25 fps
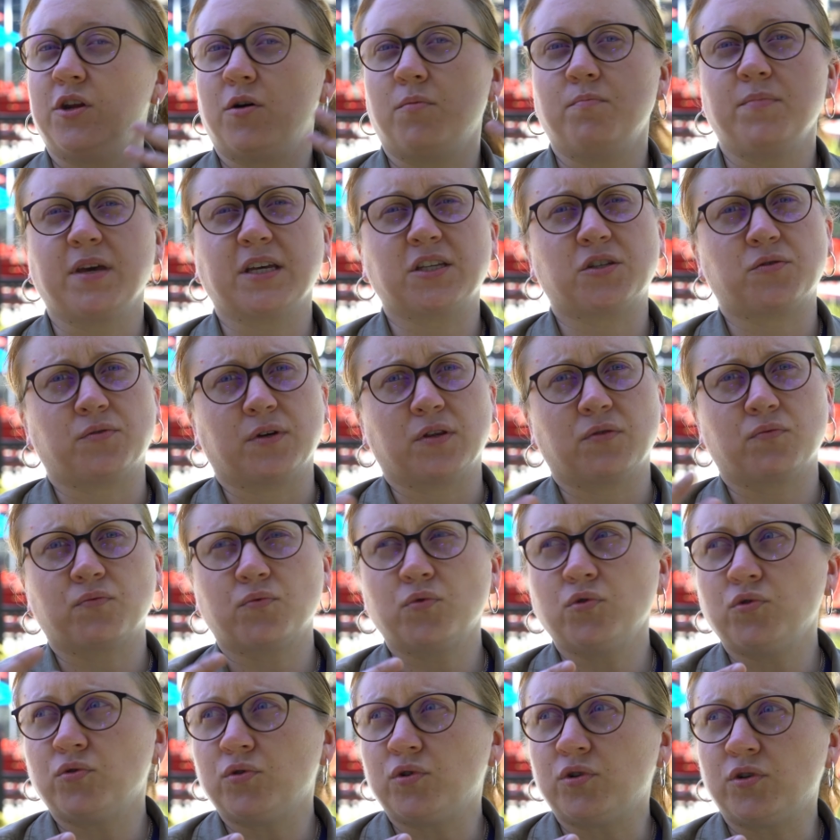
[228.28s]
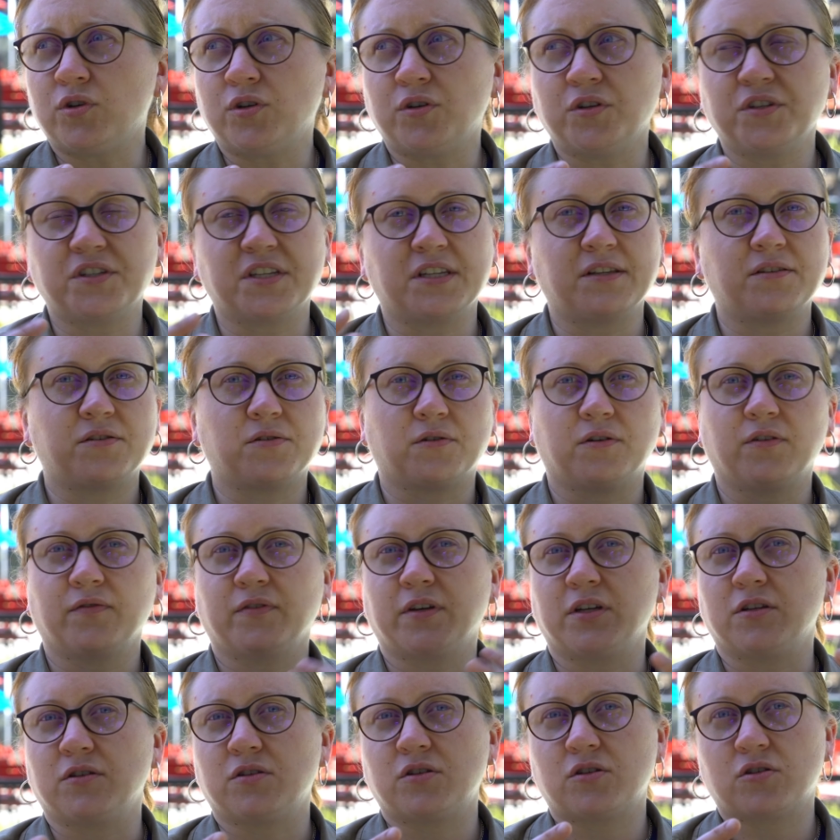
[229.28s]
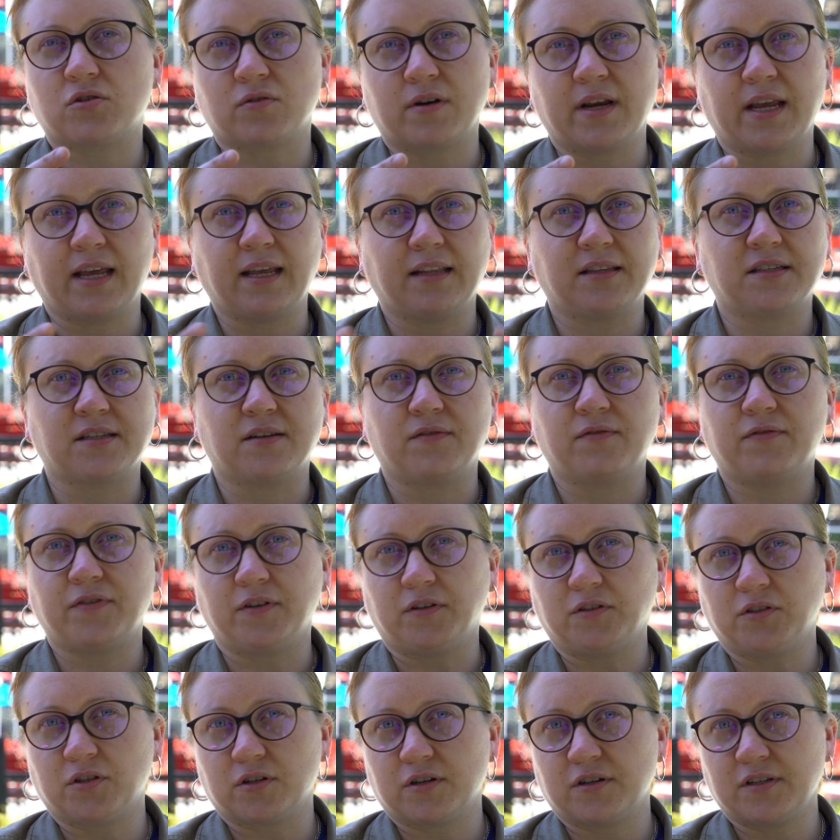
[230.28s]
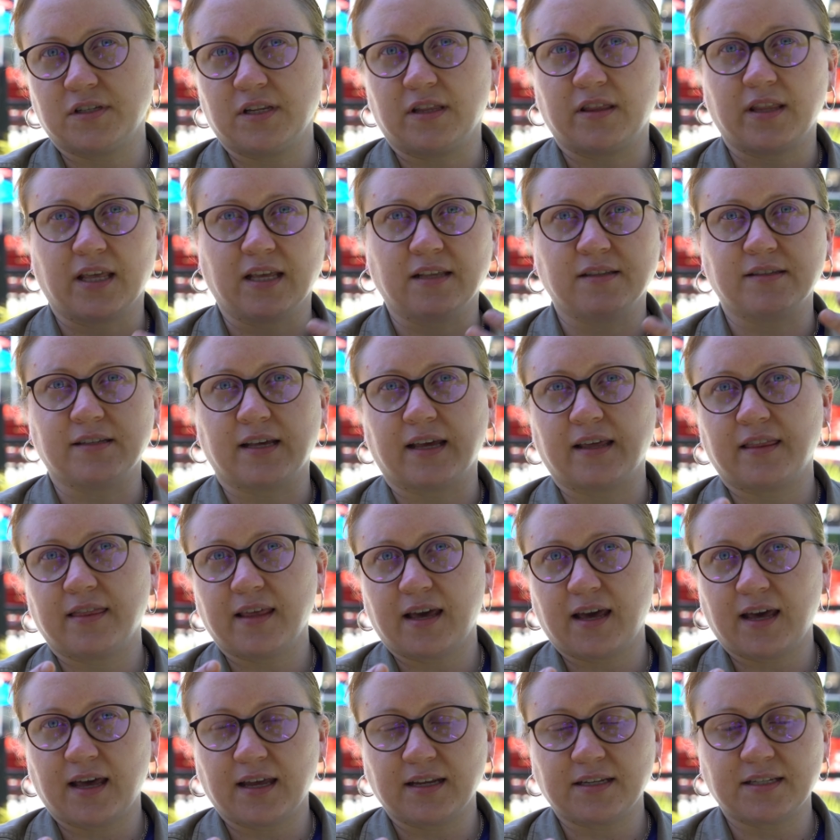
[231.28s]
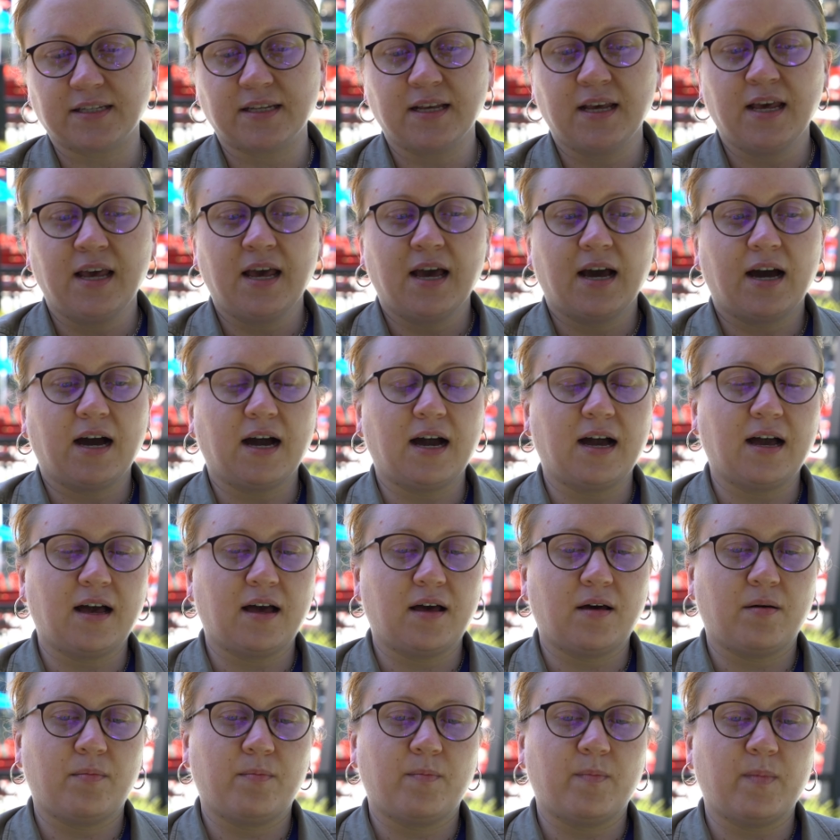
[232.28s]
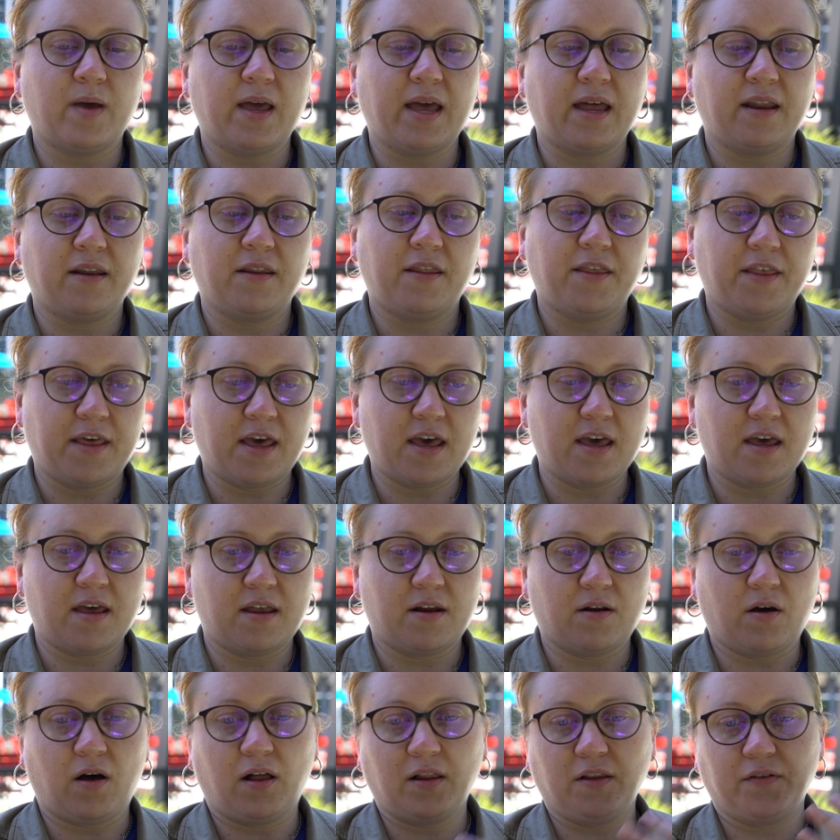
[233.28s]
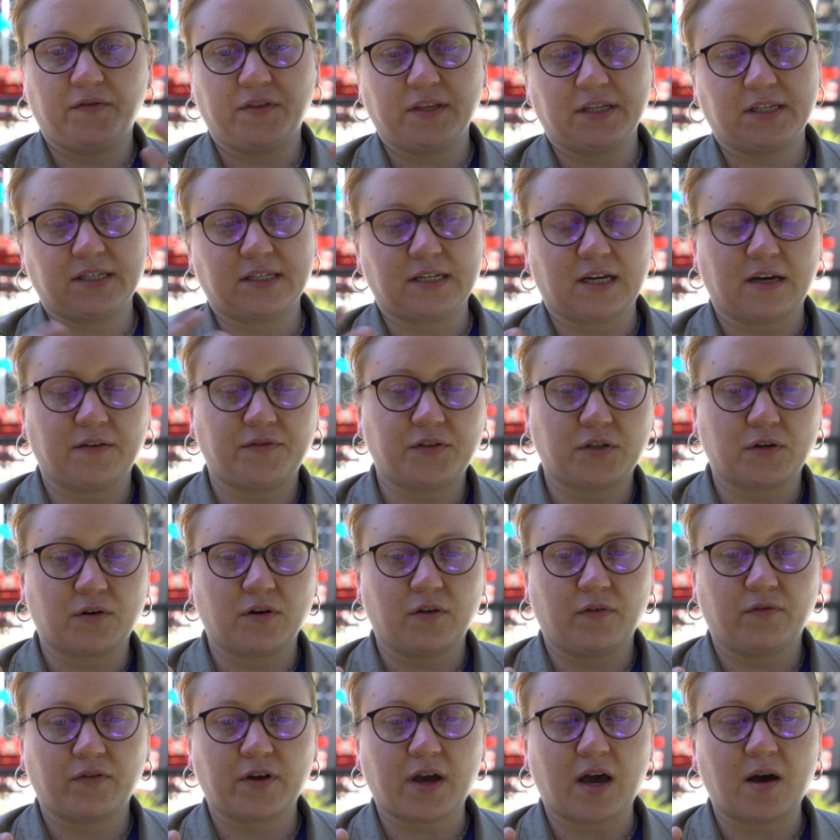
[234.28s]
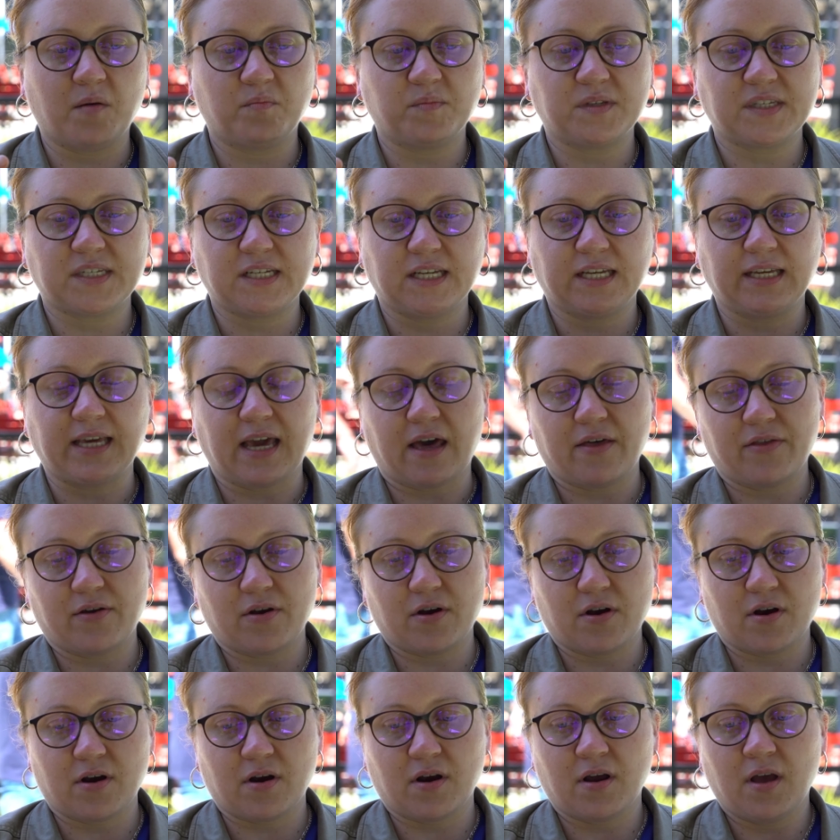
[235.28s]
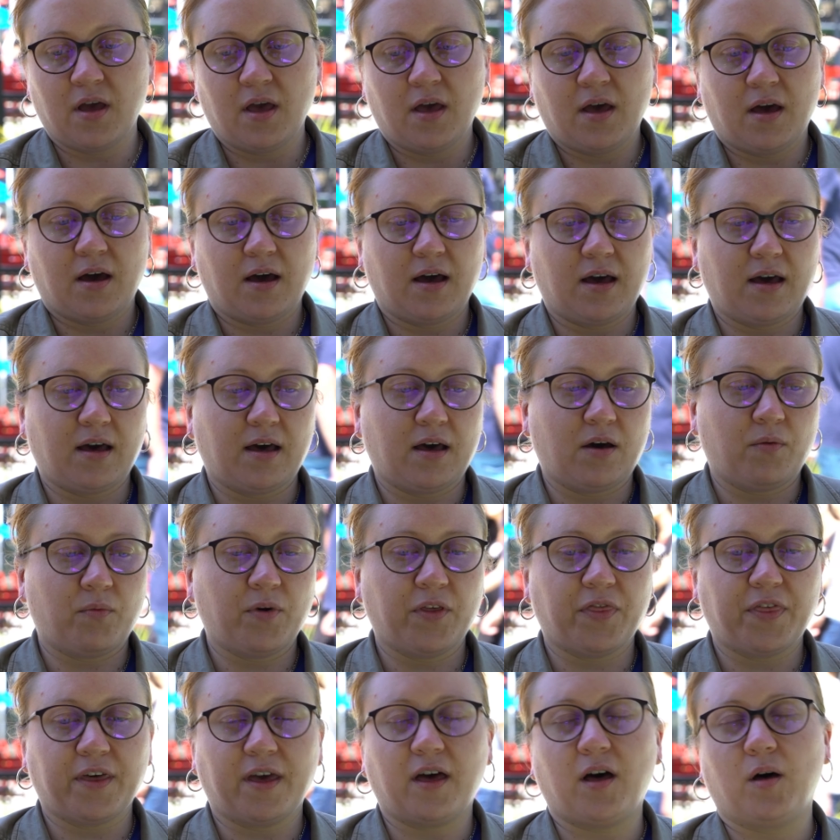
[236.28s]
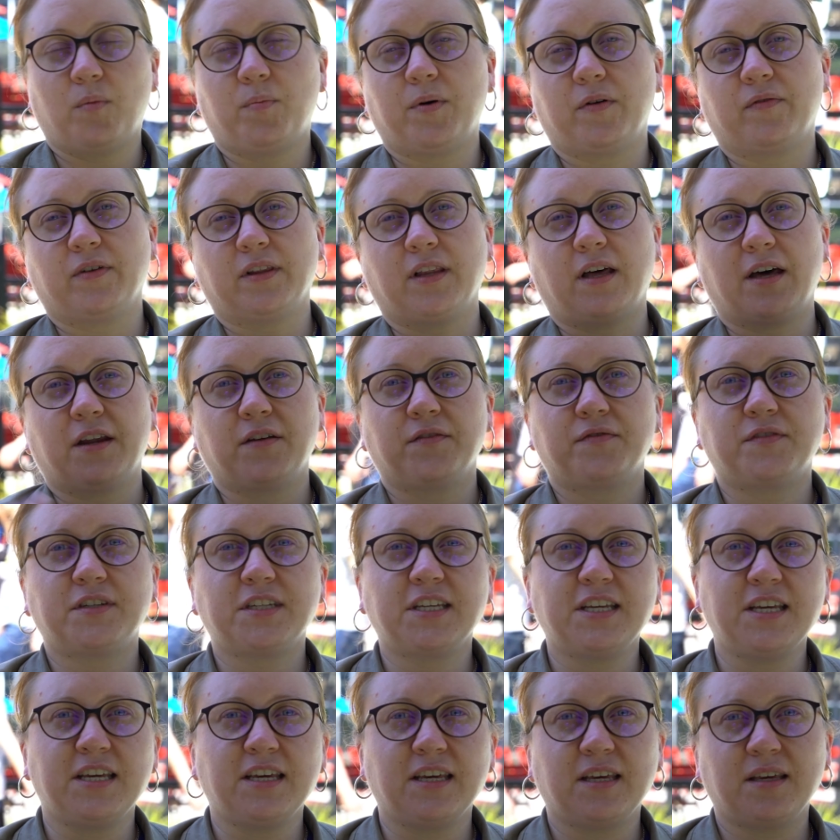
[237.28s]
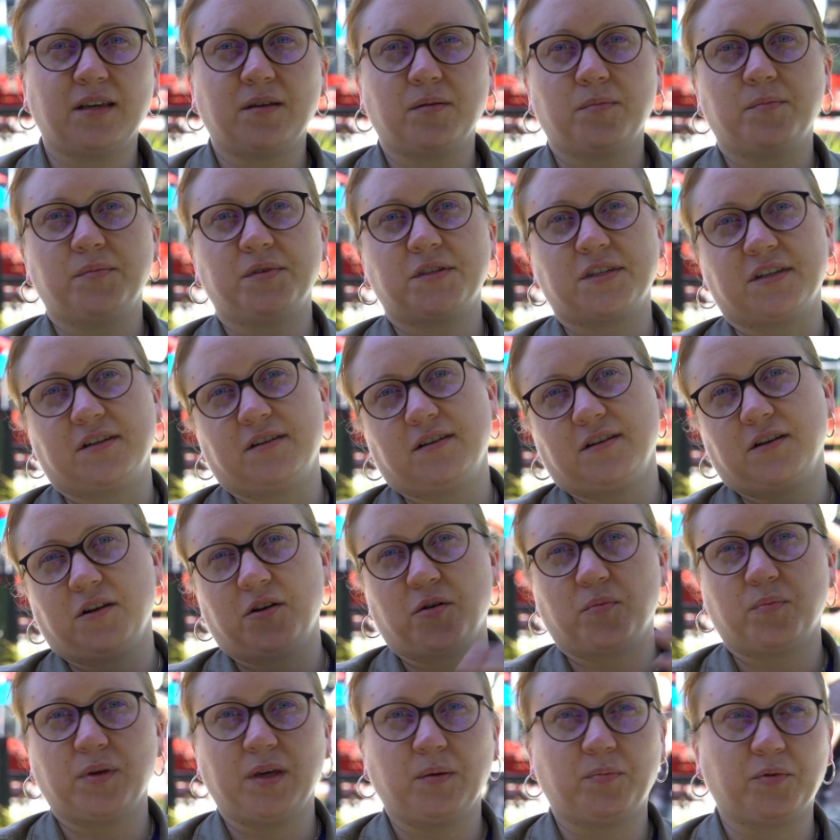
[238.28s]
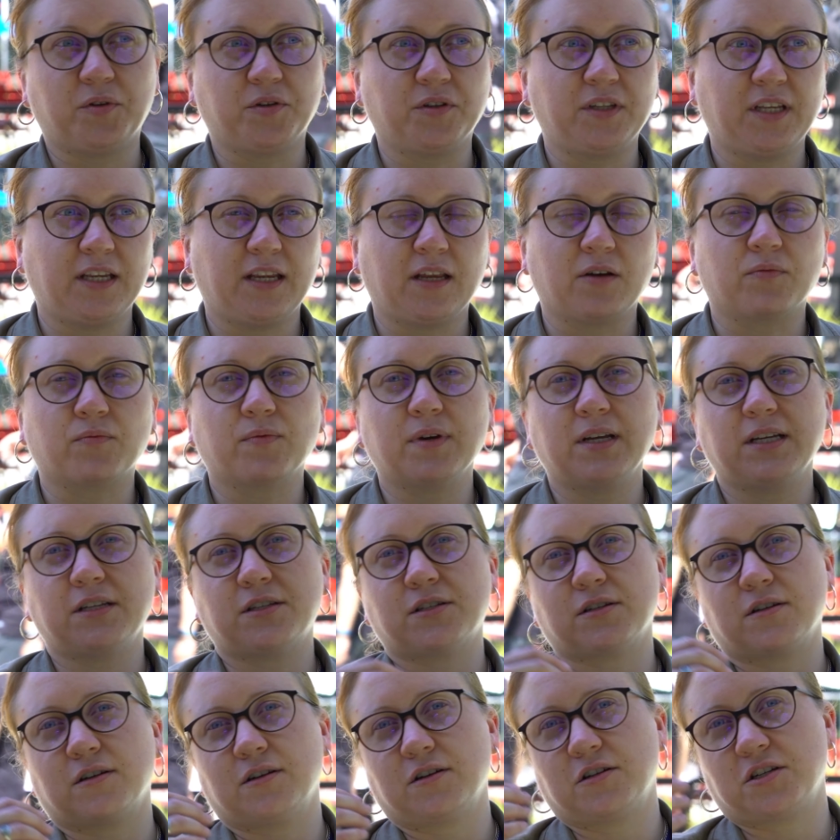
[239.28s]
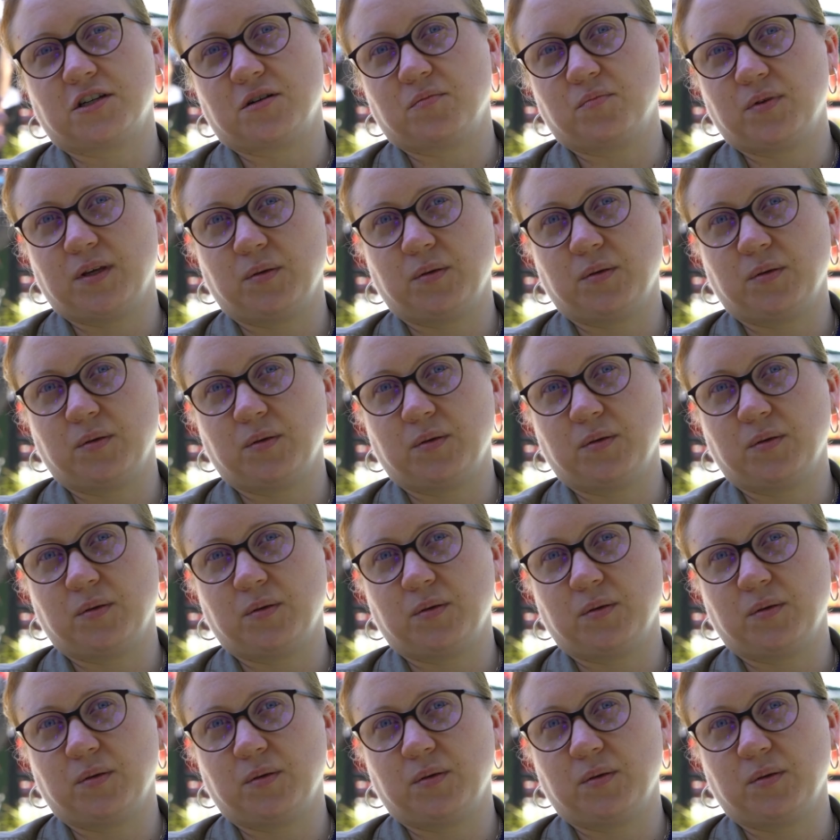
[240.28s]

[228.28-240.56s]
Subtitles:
mixed with rules and sort of constraints and filters and things like that. And then all of this stuff sort of comes together with the help of a lot of teams and people leading research and